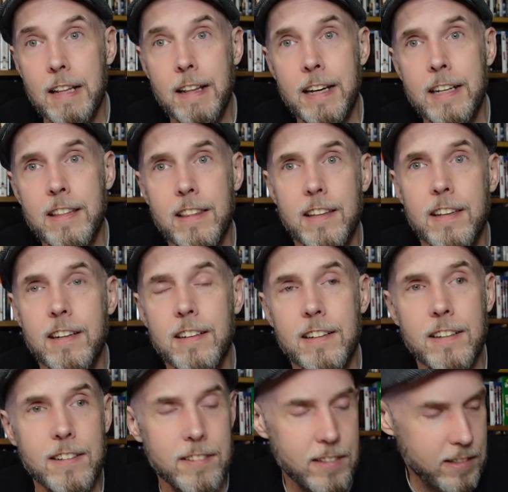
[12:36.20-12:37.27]
I like the
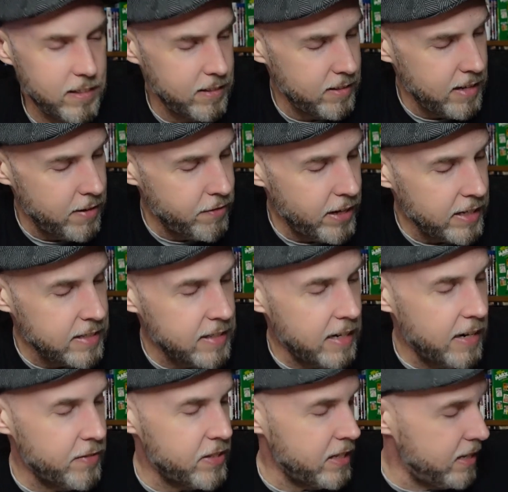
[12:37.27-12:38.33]
uh, the F X
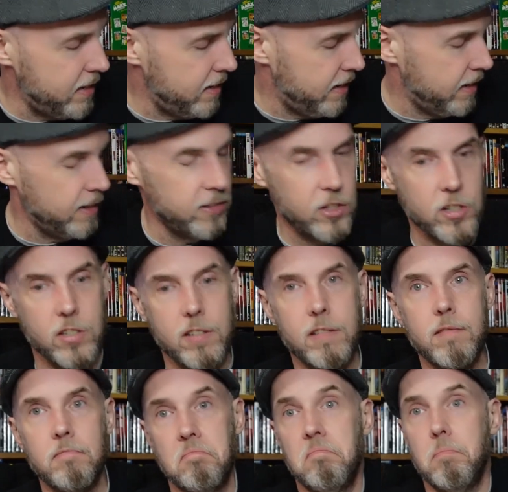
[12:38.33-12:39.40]
that I've seen, and it just
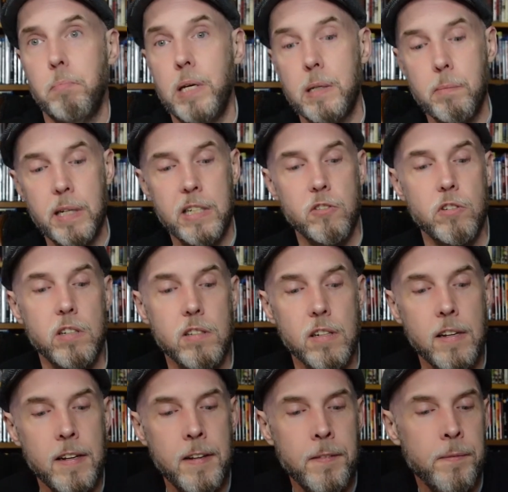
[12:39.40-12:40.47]
piqued my interest.
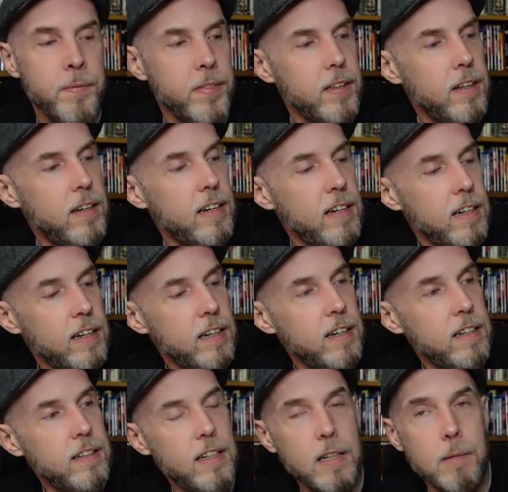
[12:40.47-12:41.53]
Uh,